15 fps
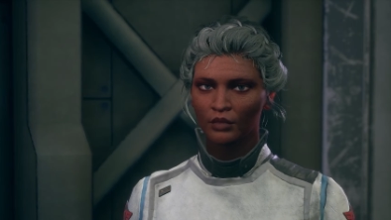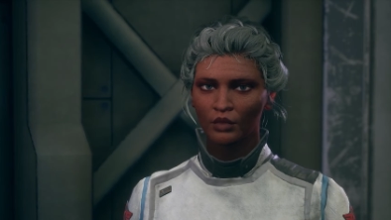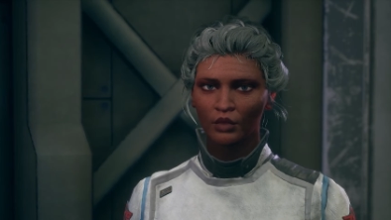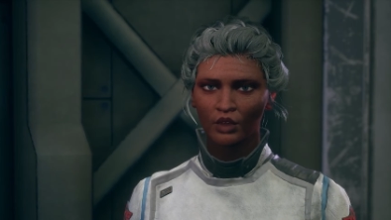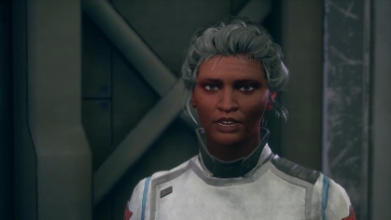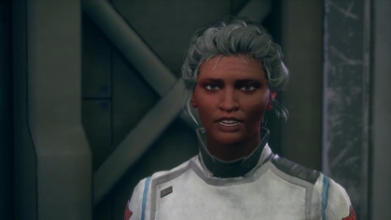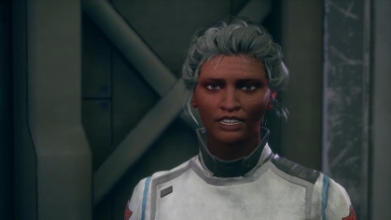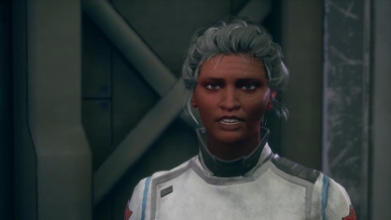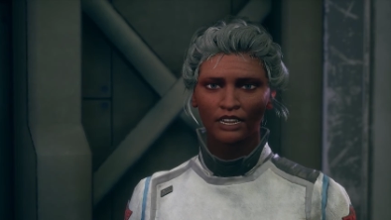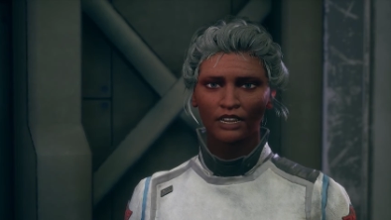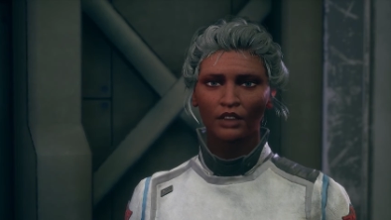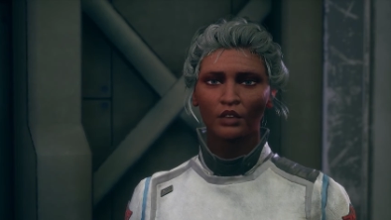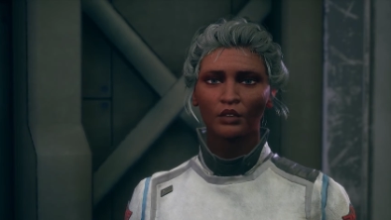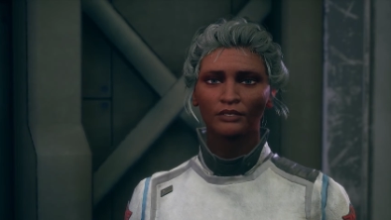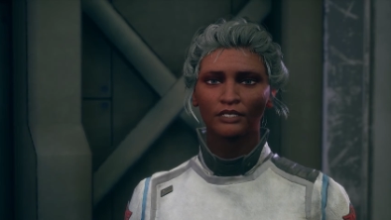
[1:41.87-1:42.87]
Of course, I
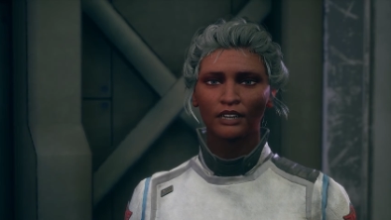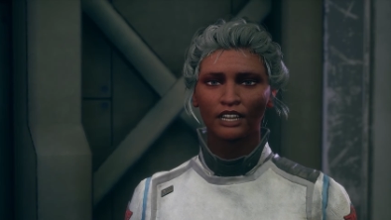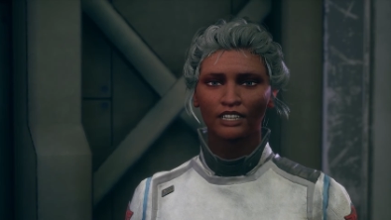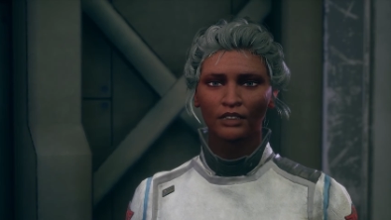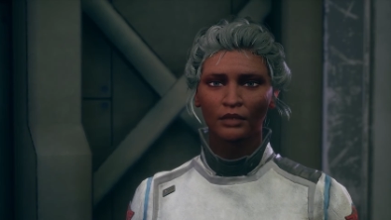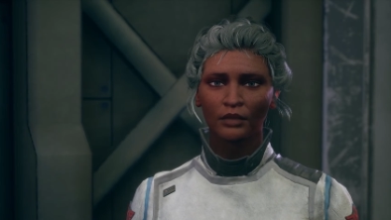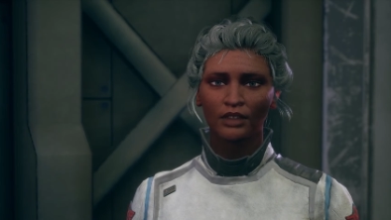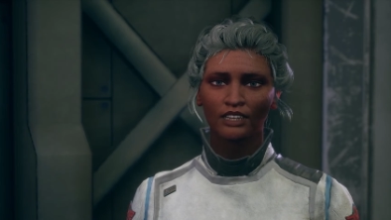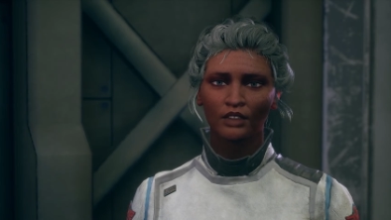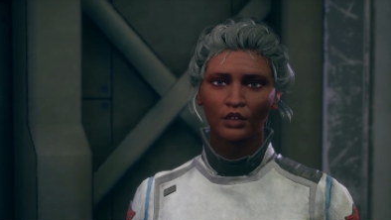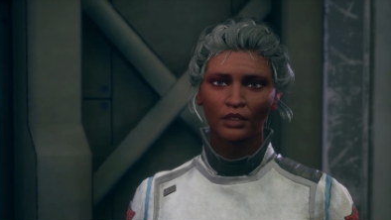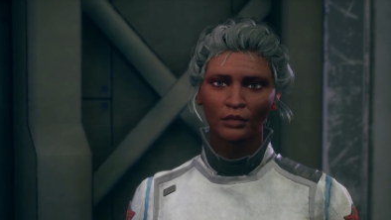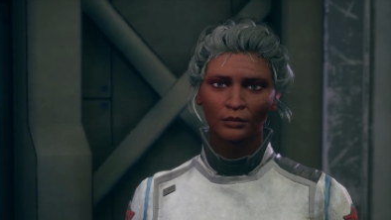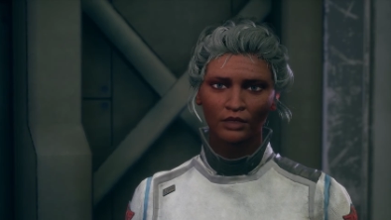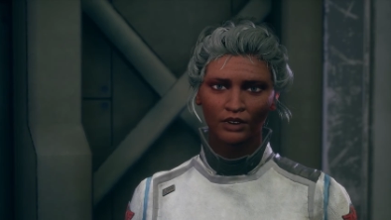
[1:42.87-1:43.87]
can't go slicing
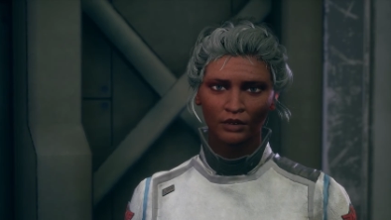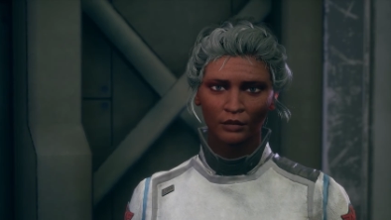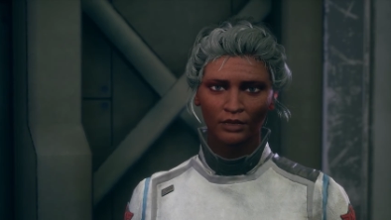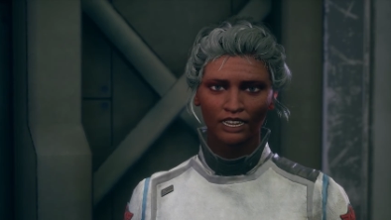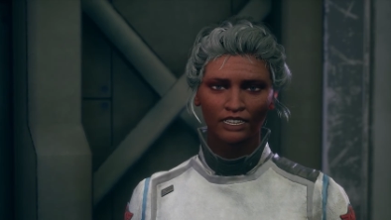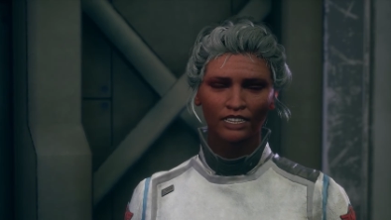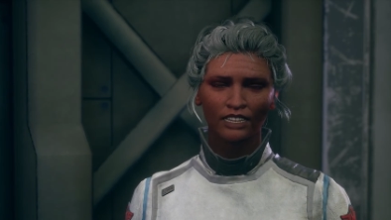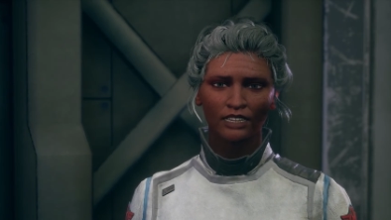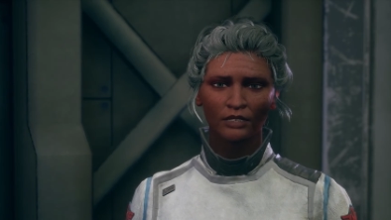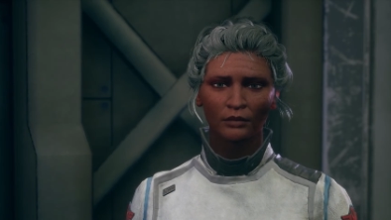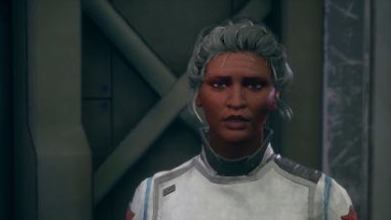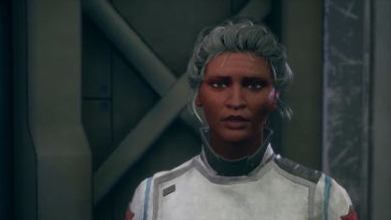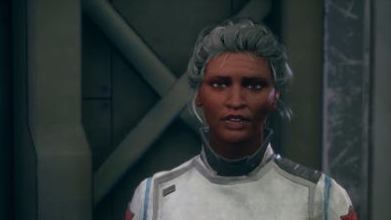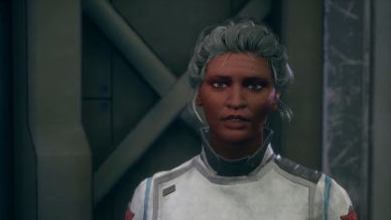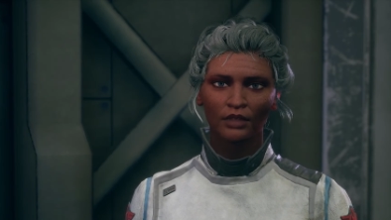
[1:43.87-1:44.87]
anyone up without my dang
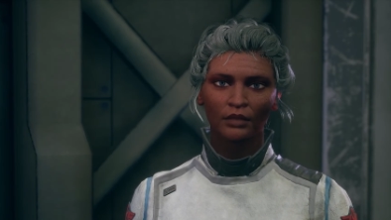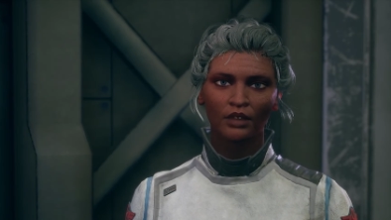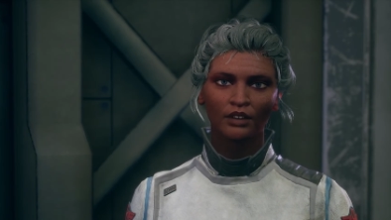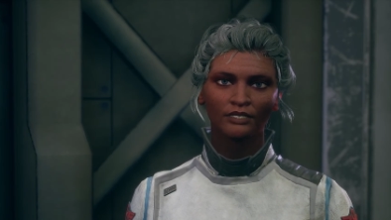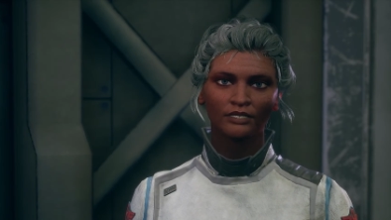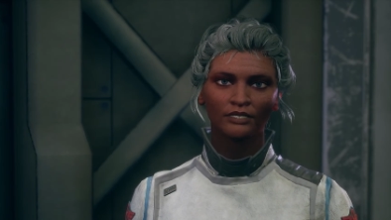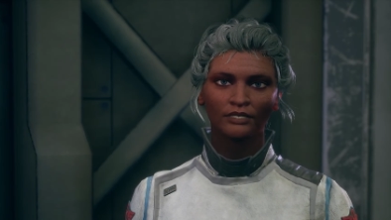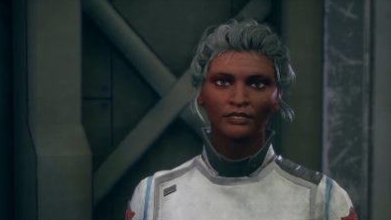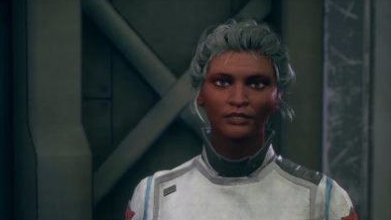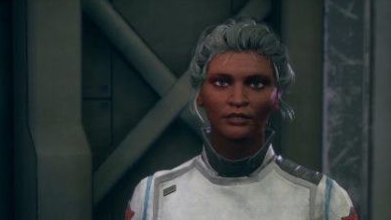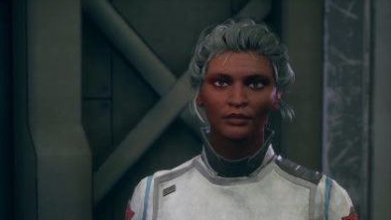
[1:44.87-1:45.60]
mechanicals.